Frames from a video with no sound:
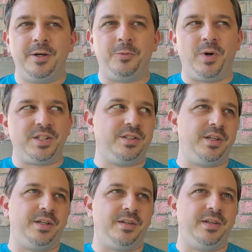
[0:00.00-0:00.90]
watched
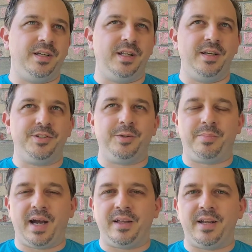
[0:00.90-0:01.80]
the initial
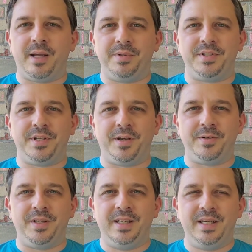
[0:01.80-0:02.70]
pilot episode,